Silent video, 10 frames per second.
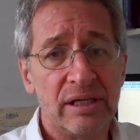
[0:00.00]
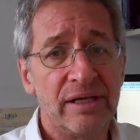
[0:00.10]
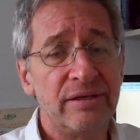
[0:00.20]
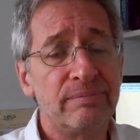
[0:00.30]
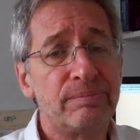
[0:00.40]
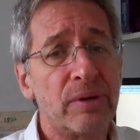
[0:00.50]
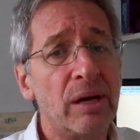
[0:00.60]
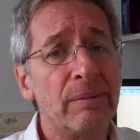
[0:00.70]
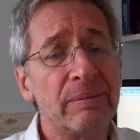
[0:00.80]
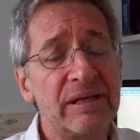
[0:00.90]
and
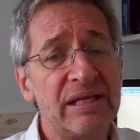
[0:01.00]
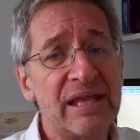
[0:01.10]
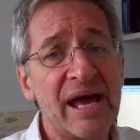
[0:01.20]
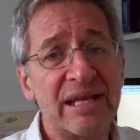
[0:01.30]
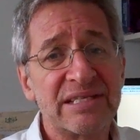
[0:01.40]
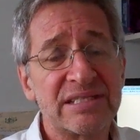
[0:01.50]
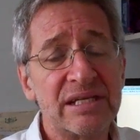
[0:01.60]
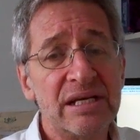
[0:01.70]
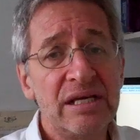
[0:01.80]
probably that's